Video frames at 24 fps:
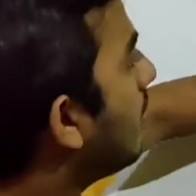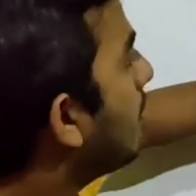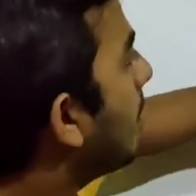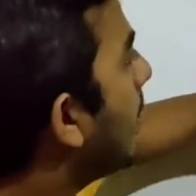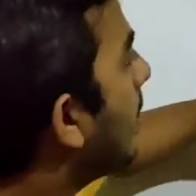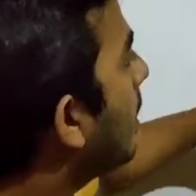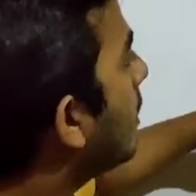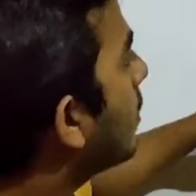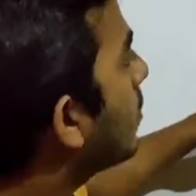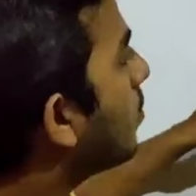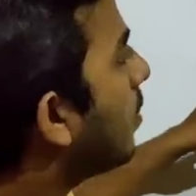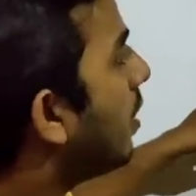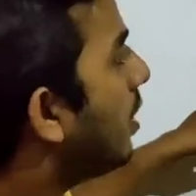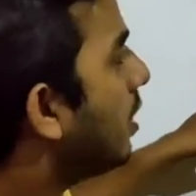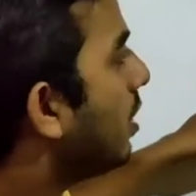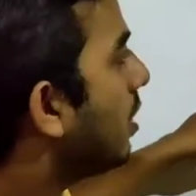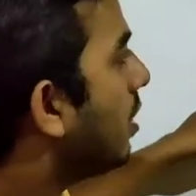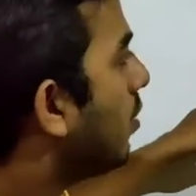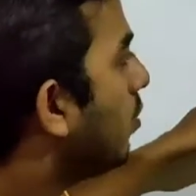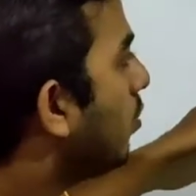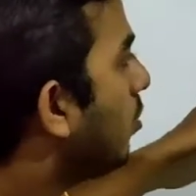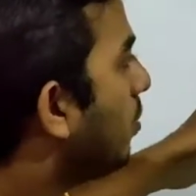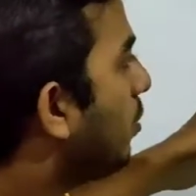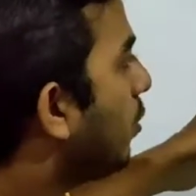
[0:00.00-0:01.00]
minus 1
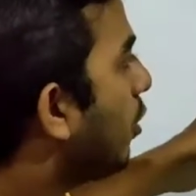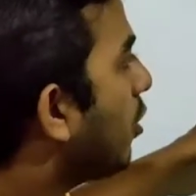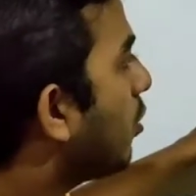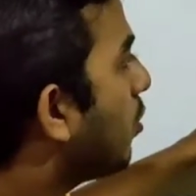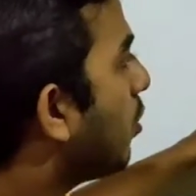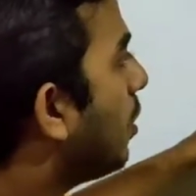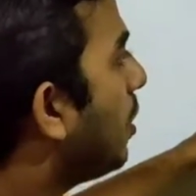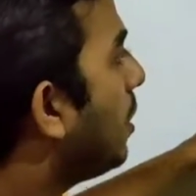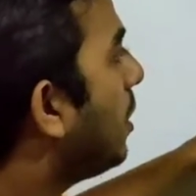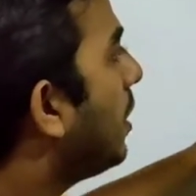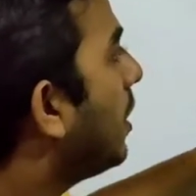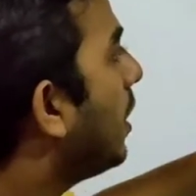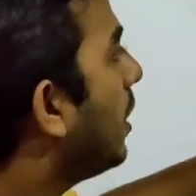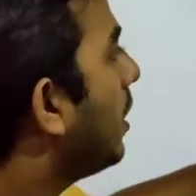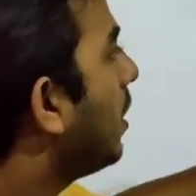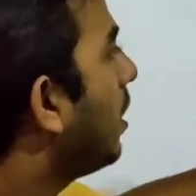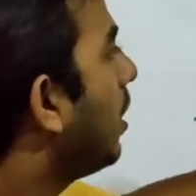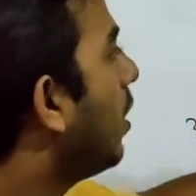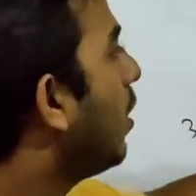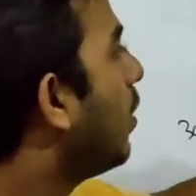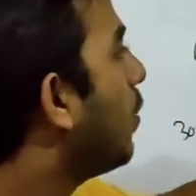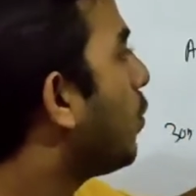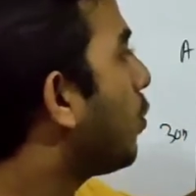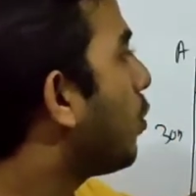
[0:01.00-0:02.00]
will be what, 29.
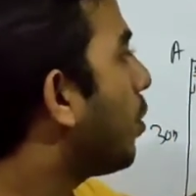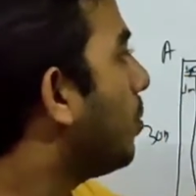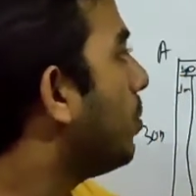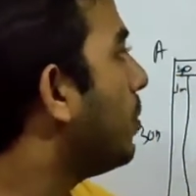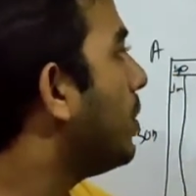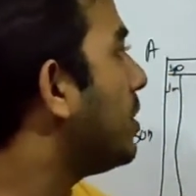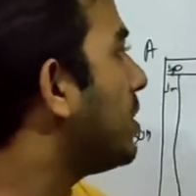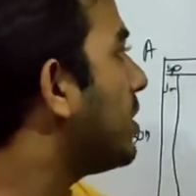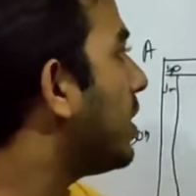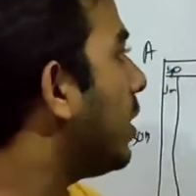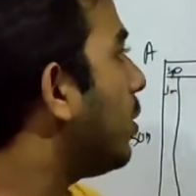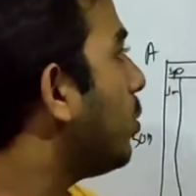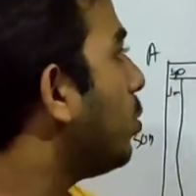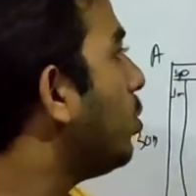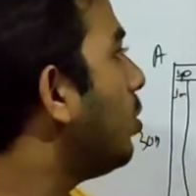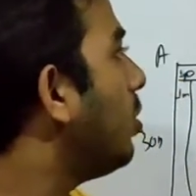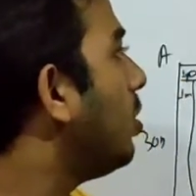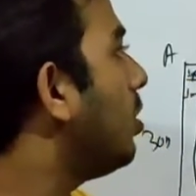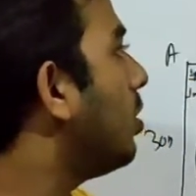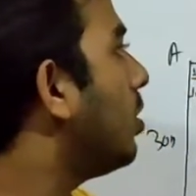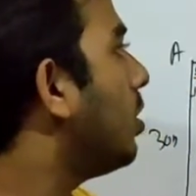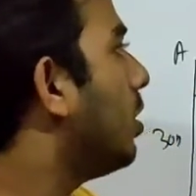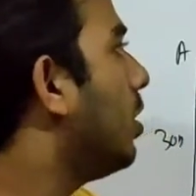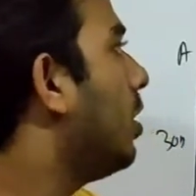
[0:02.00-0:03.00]
From this side
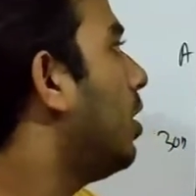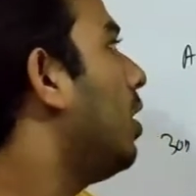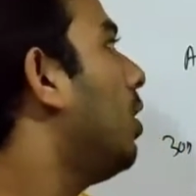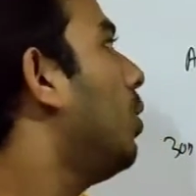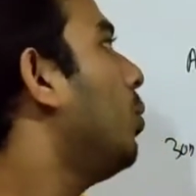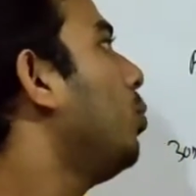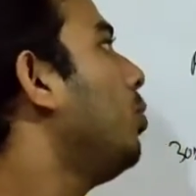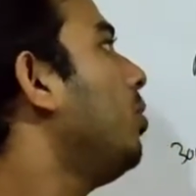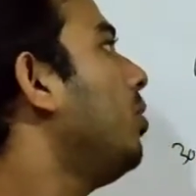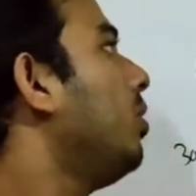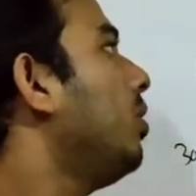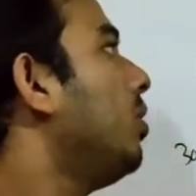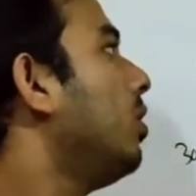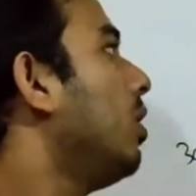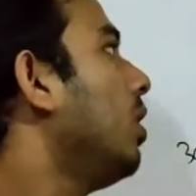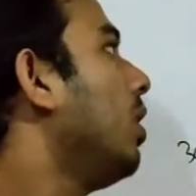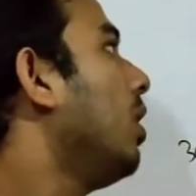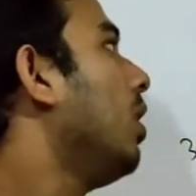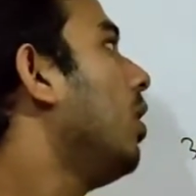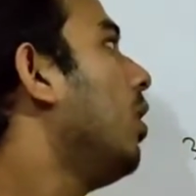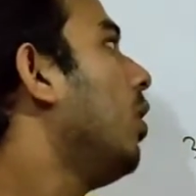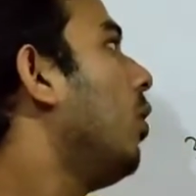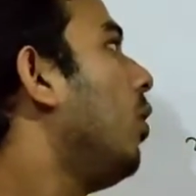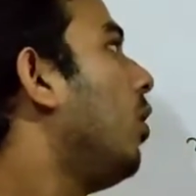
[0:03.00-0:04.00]
we
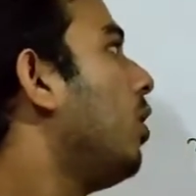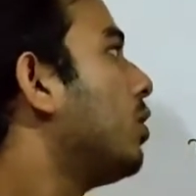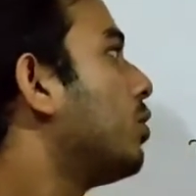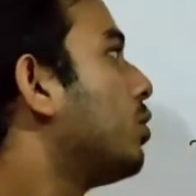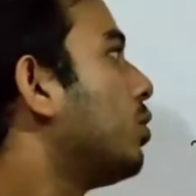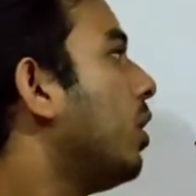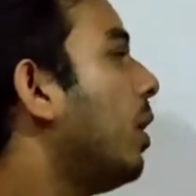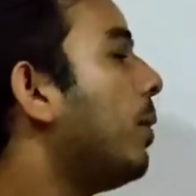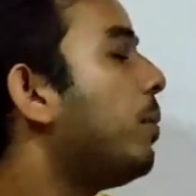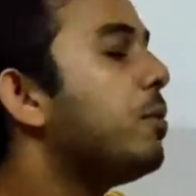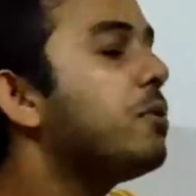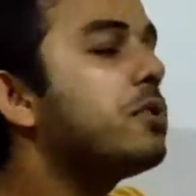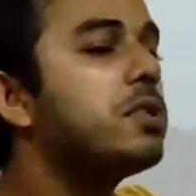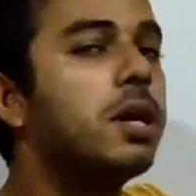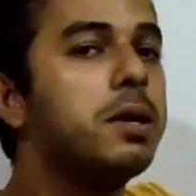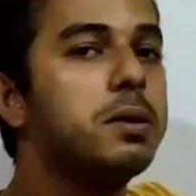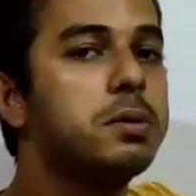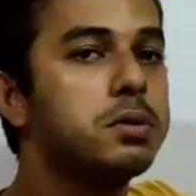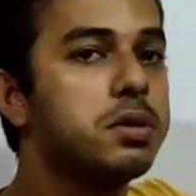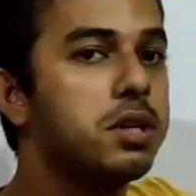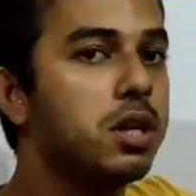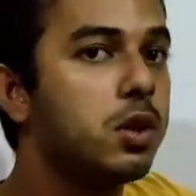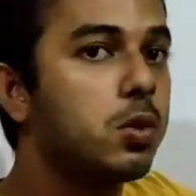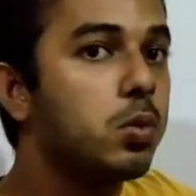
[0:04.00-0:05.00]
also have to
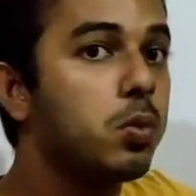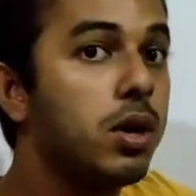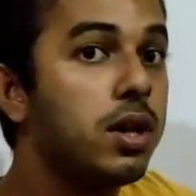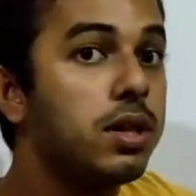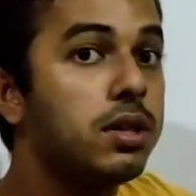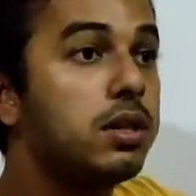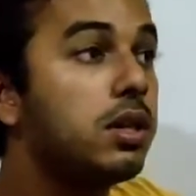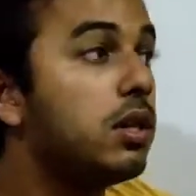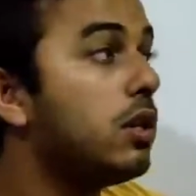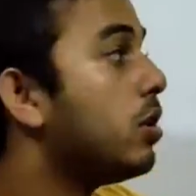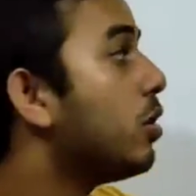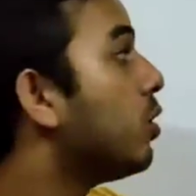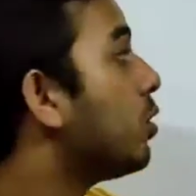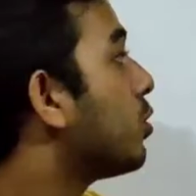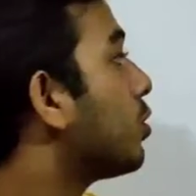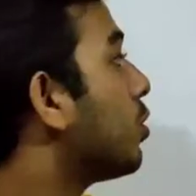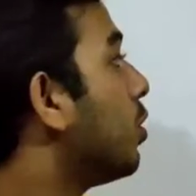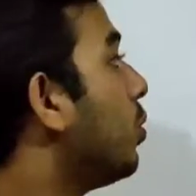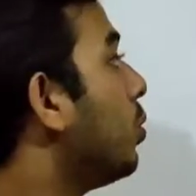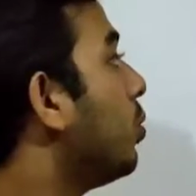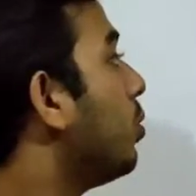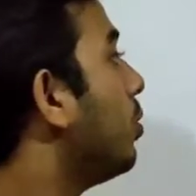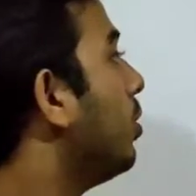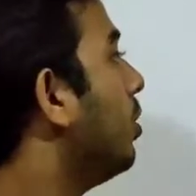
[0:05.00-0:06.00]
subtract 1.
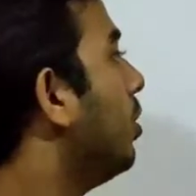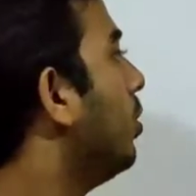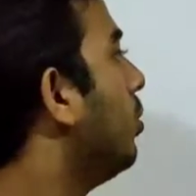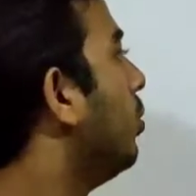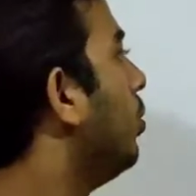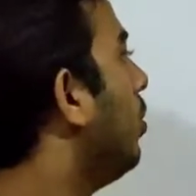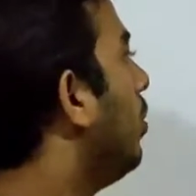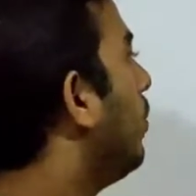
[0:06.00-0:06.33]
So we